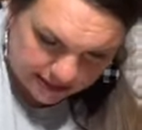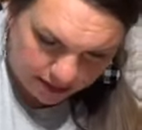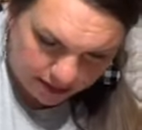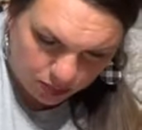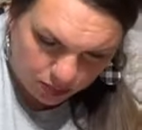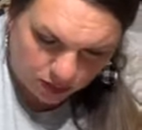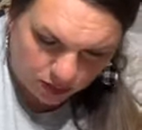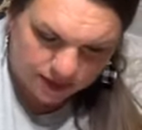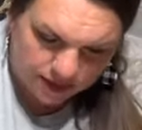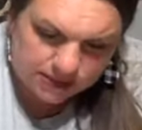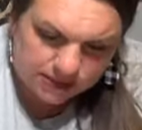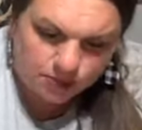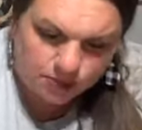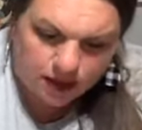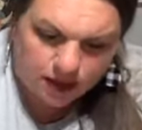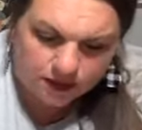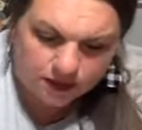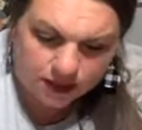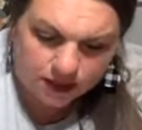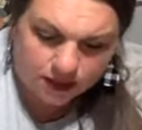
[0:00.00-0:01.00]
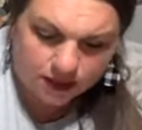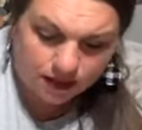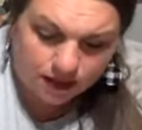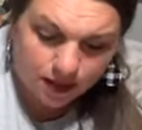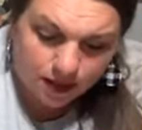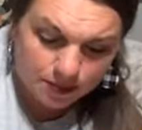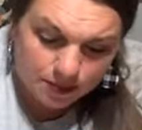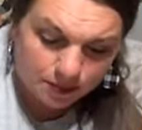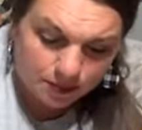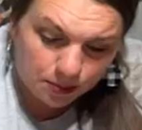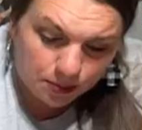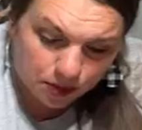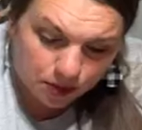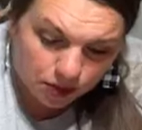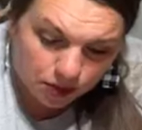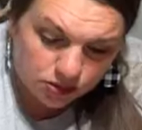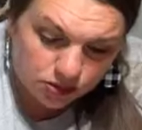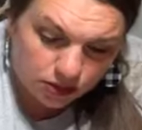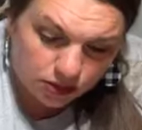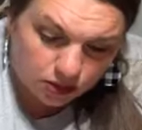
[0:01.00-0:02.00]
example, this month, club
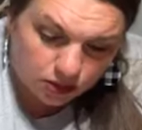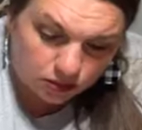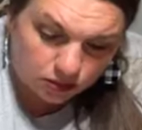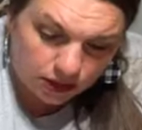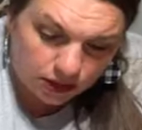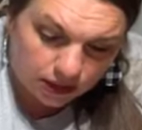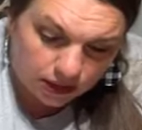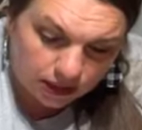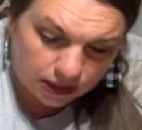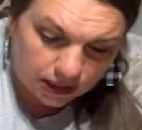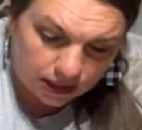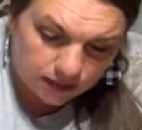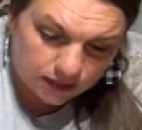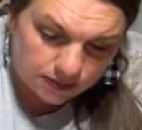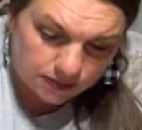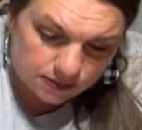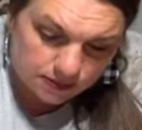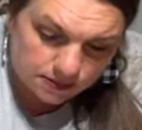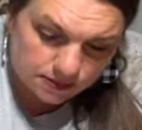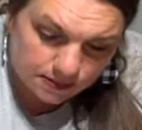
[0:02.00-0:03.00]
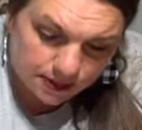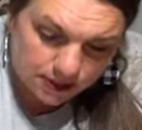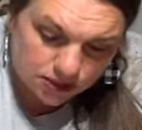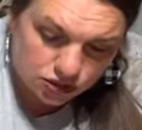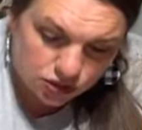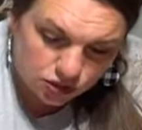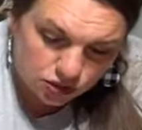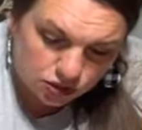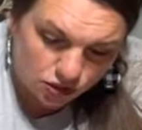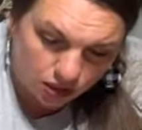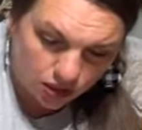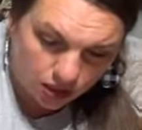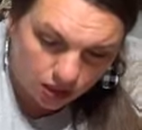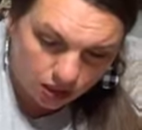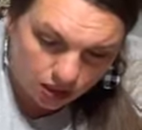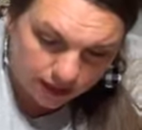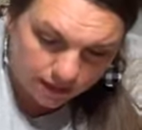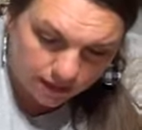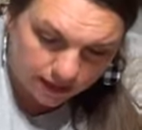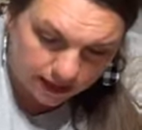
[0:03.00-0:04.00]
members only get the special
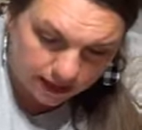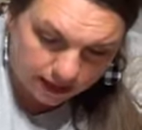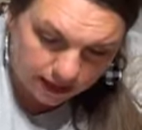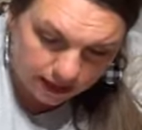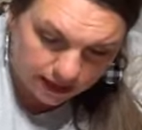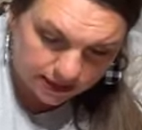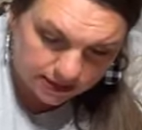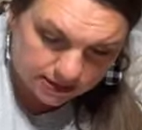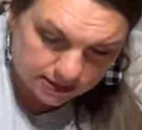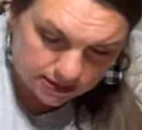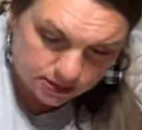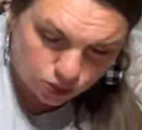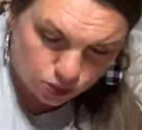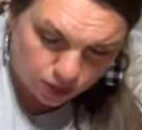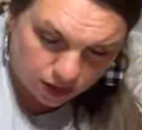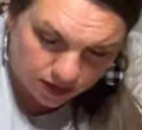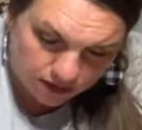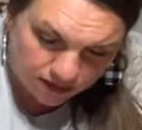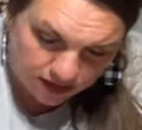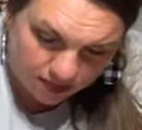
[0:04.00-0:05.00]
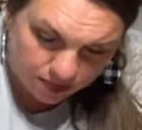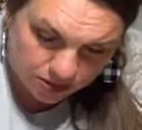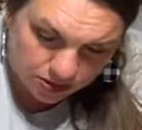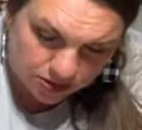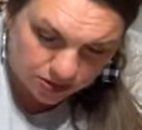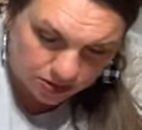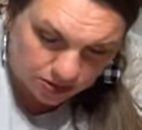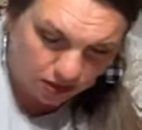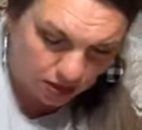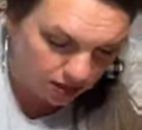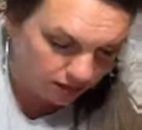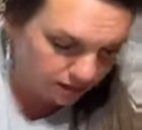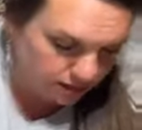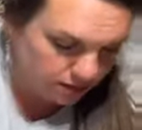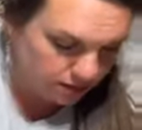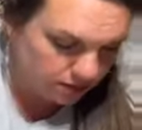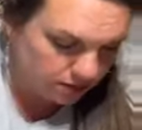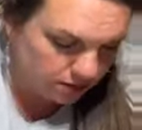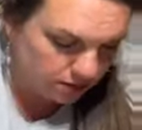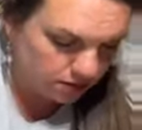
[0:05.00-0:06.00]
on the kits, 25%
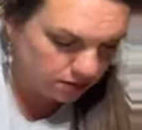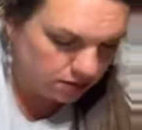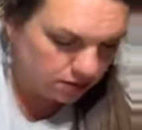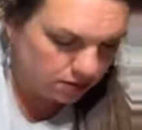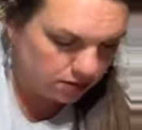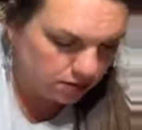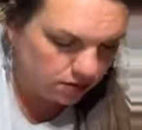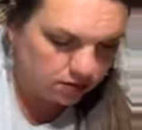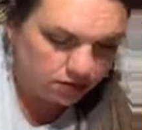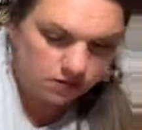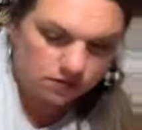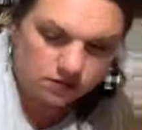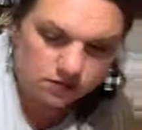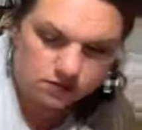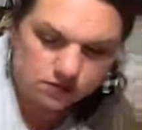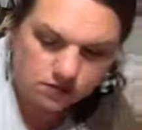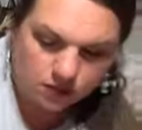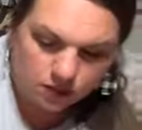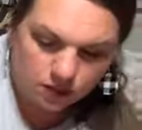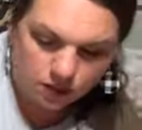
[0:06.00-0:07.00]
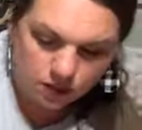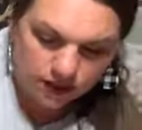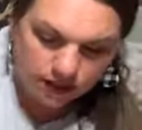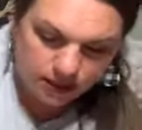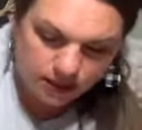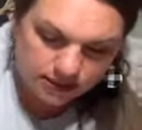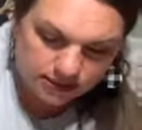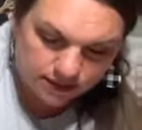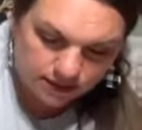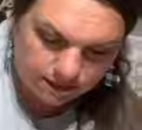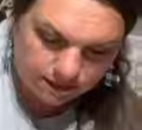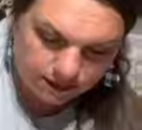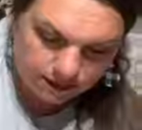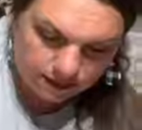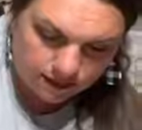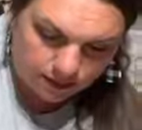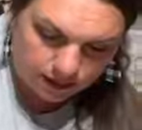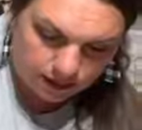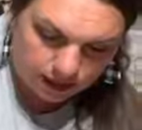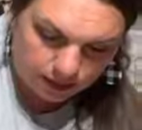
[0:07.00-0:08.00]
off. So it
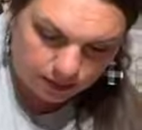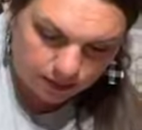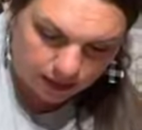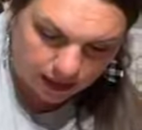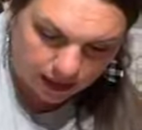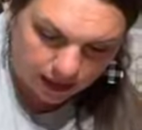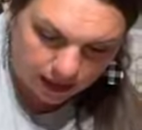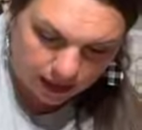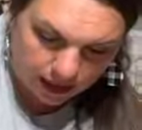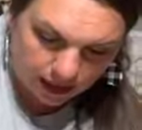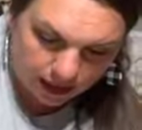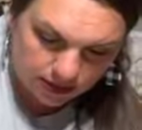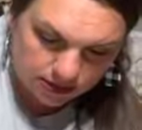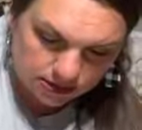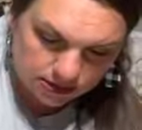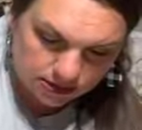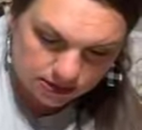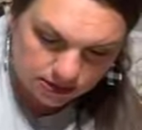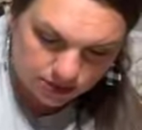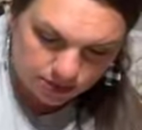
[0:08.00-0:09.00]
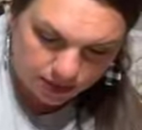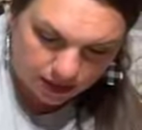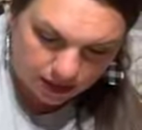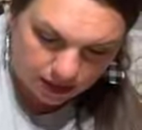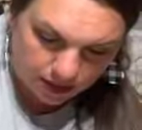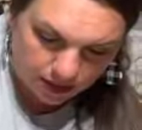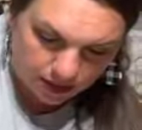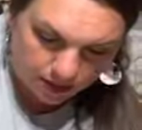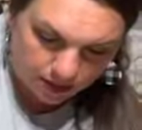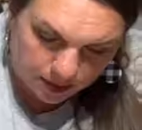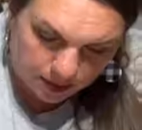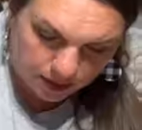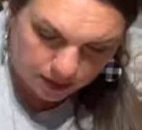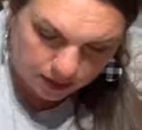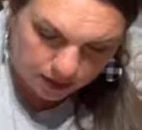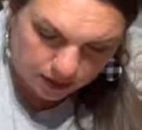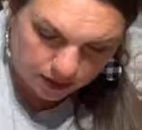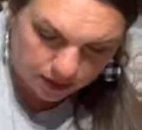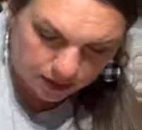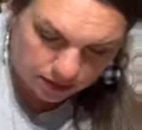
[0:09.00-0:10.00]
definitely pays to be a club
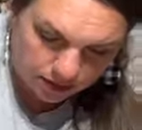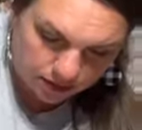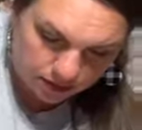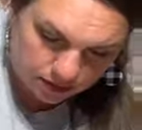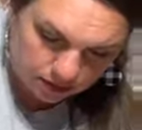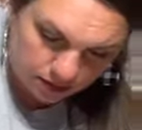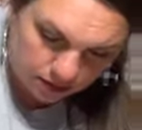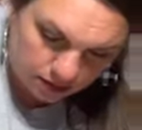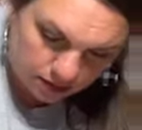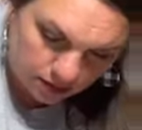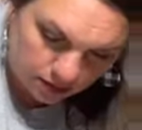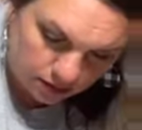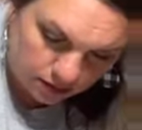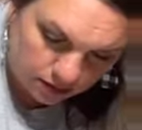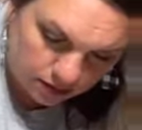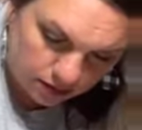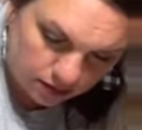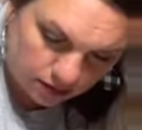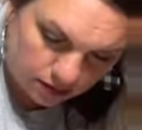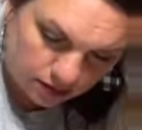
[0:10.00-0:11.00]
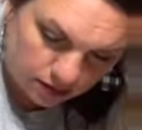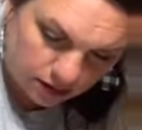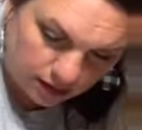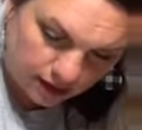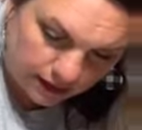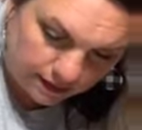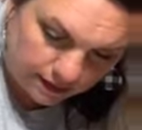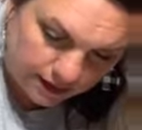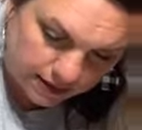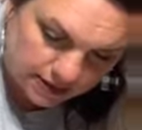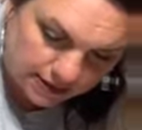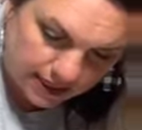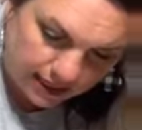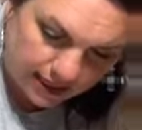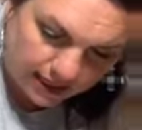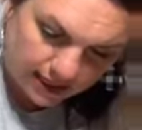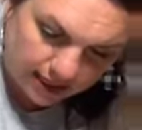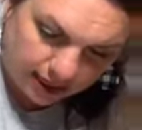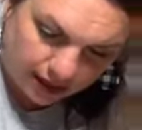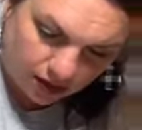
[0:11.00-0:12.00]
member. And then
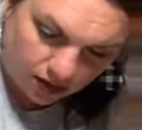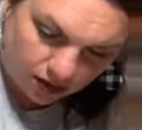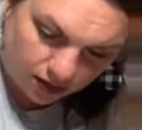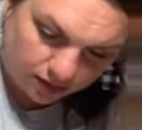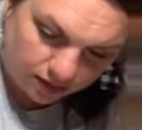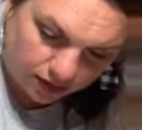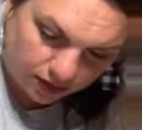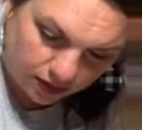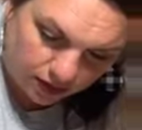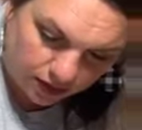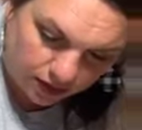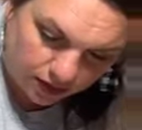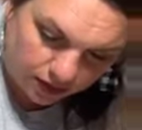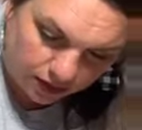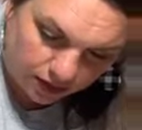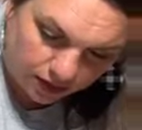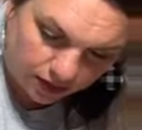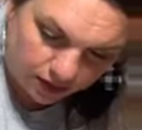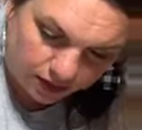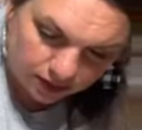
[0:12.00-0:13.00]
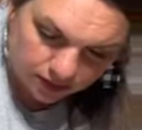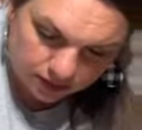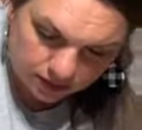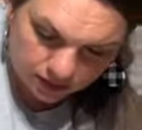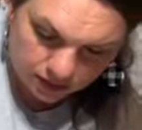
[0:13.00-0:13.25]
Zach and I offer other